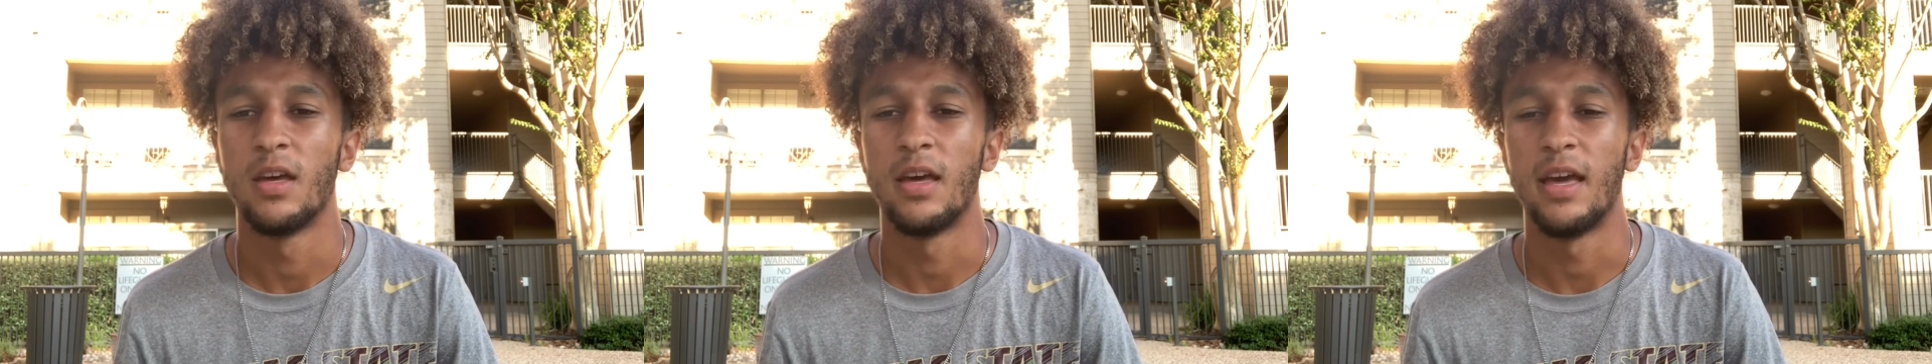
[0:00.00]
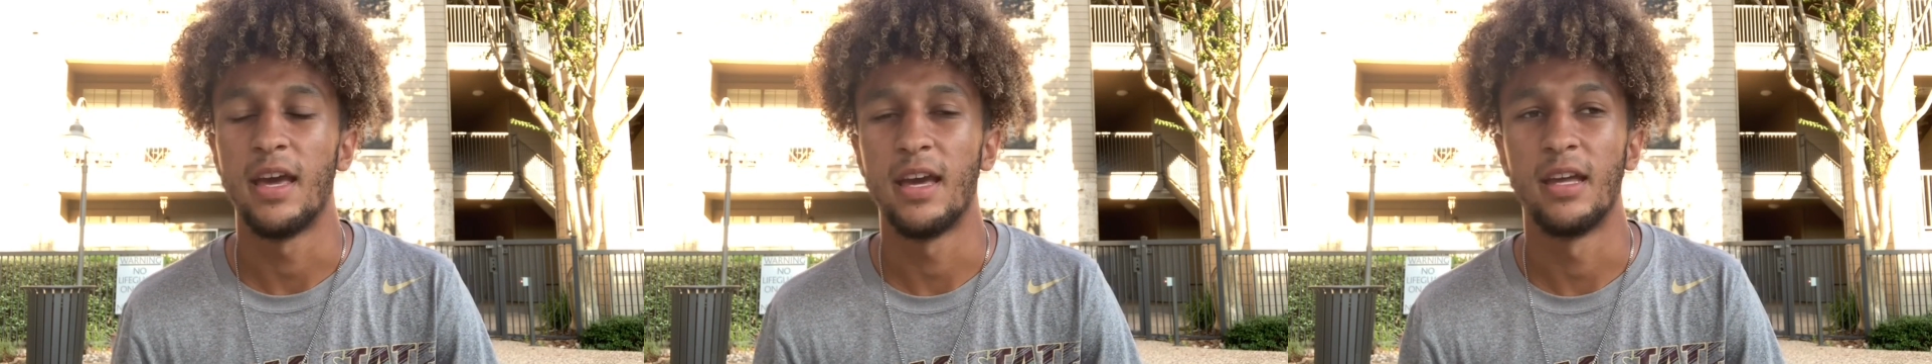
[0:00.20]

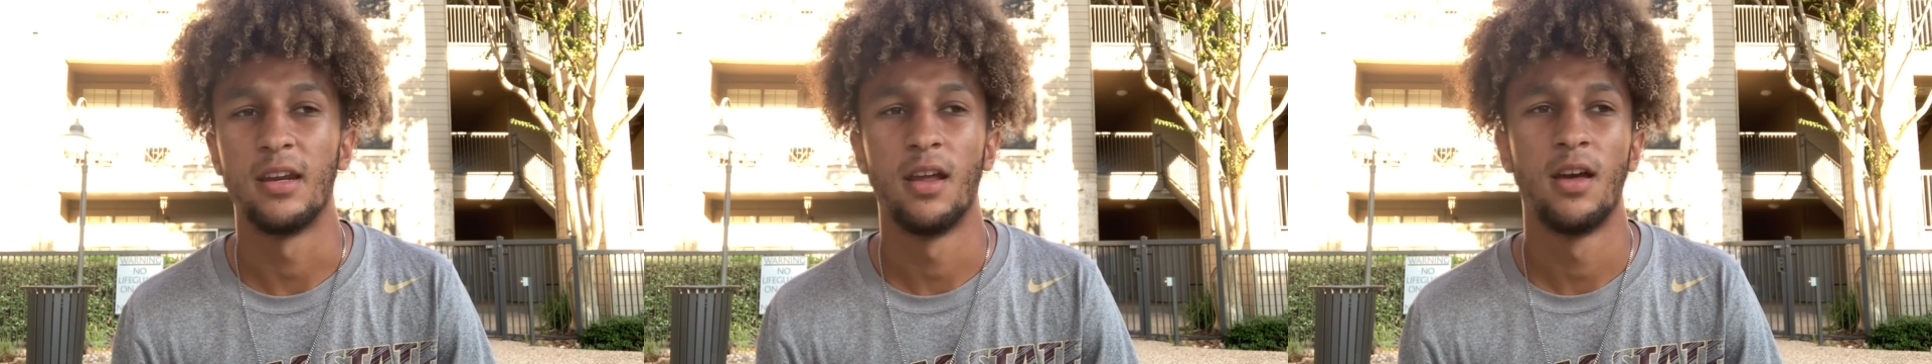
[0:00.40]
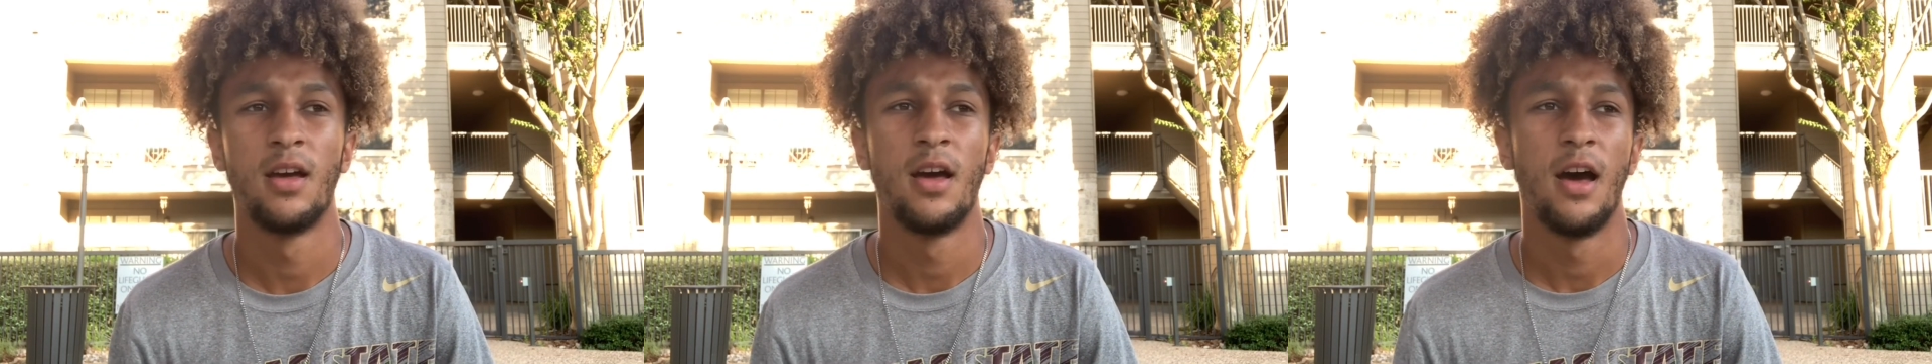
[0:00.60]
and
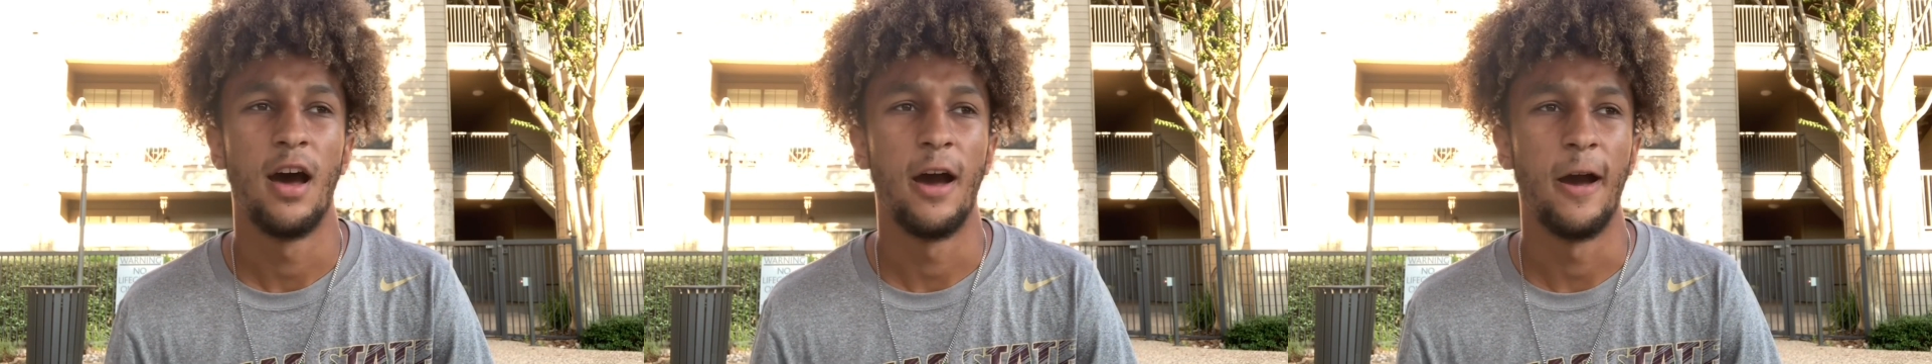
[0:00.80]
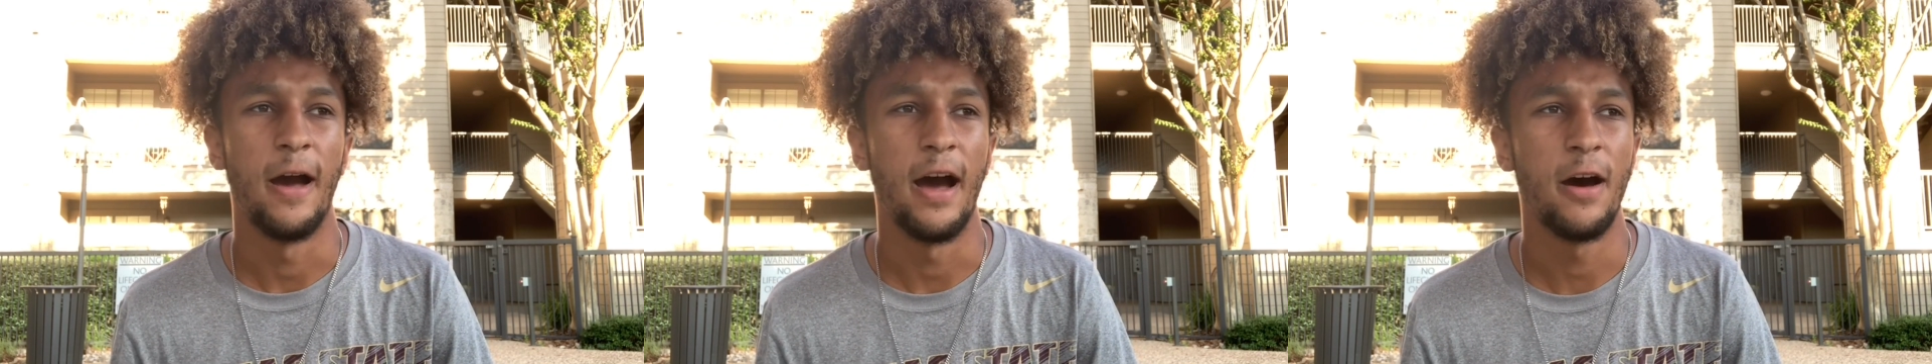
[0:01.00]

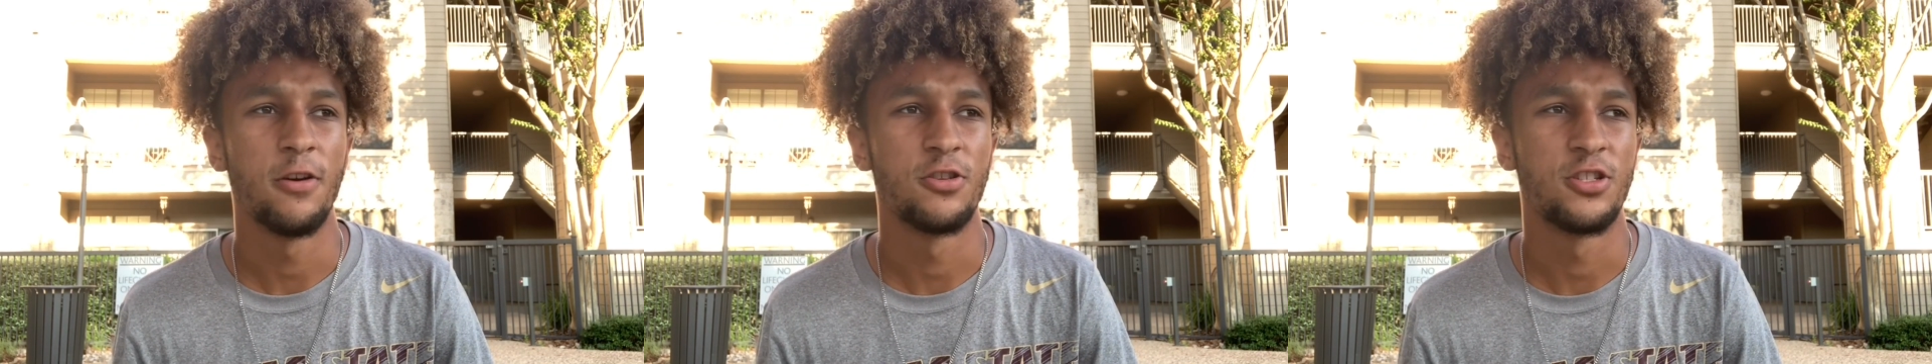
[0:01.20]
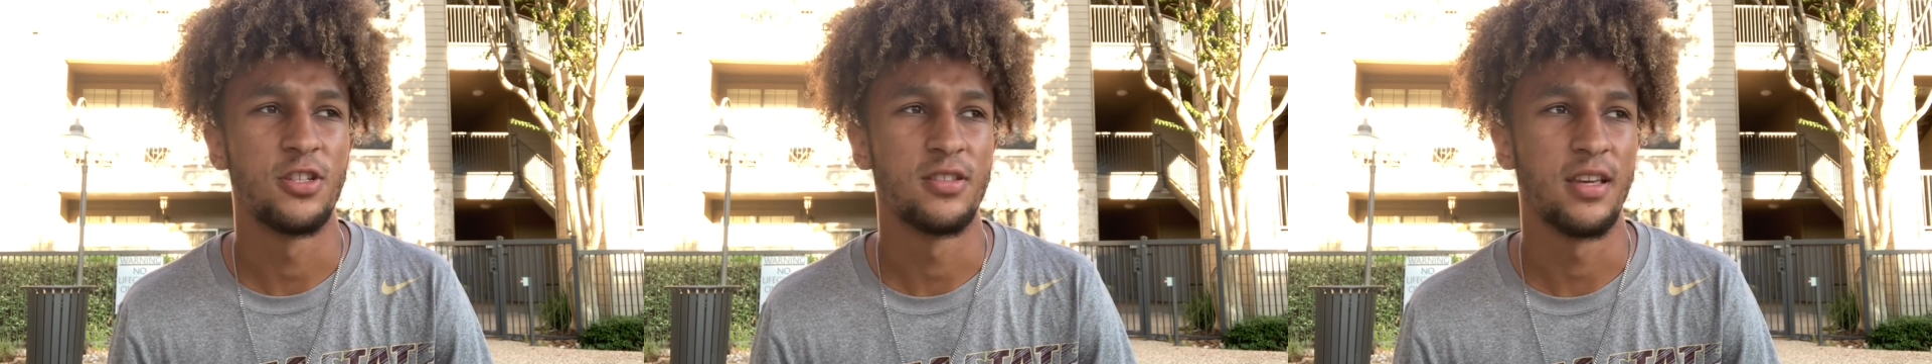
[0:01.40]
I
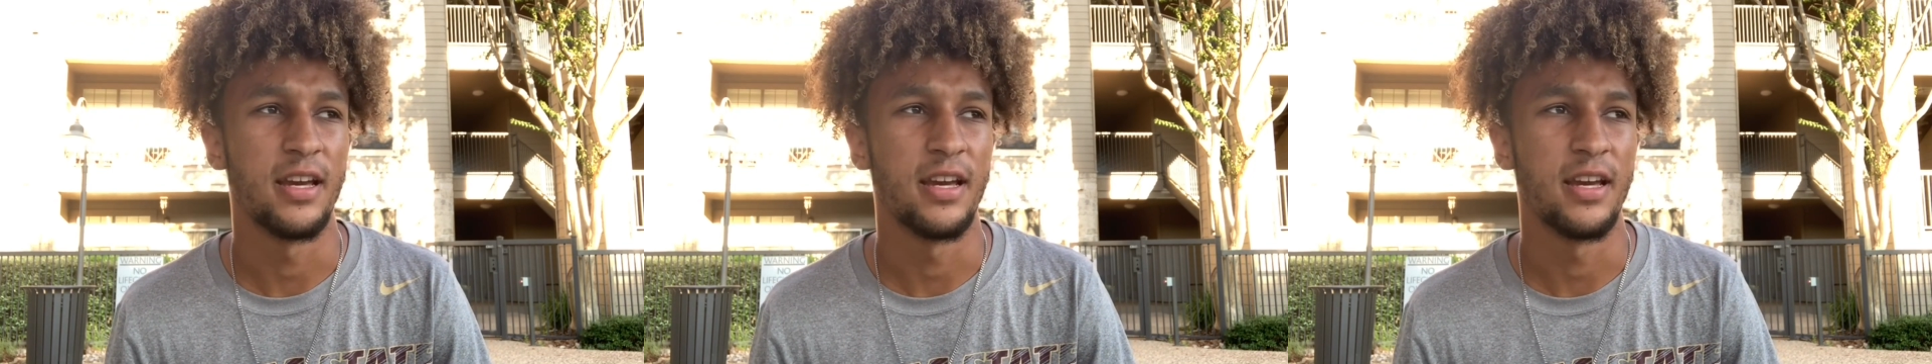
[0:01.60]
was just